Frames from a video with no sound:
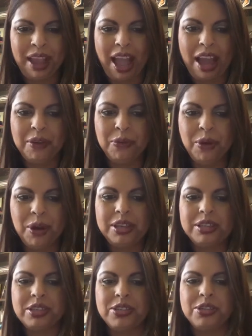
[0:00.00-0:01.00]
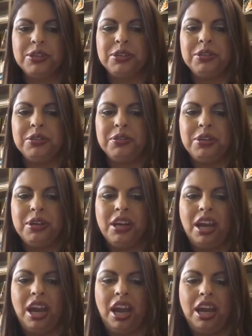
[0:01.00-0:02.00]
I want to
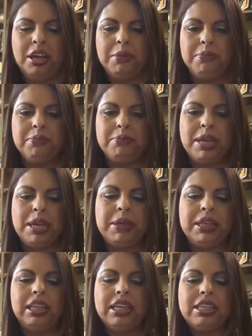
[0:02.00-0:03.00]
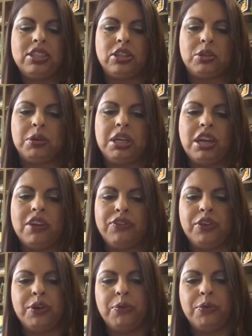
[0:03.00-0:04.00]
maybe list 3 of
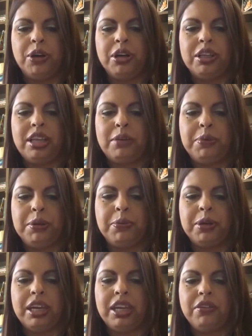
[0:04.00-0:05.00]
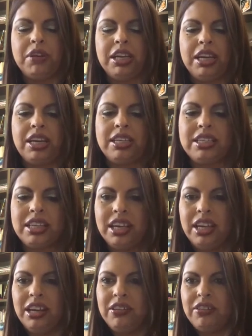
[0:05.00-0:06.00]
your work that people can read,
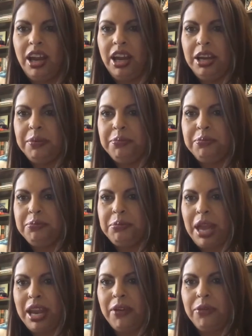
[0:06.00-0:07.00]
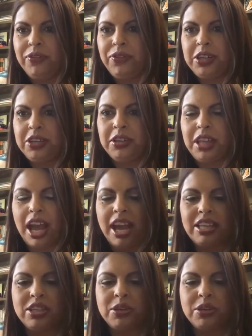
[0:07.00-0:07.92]
and I want to feature that.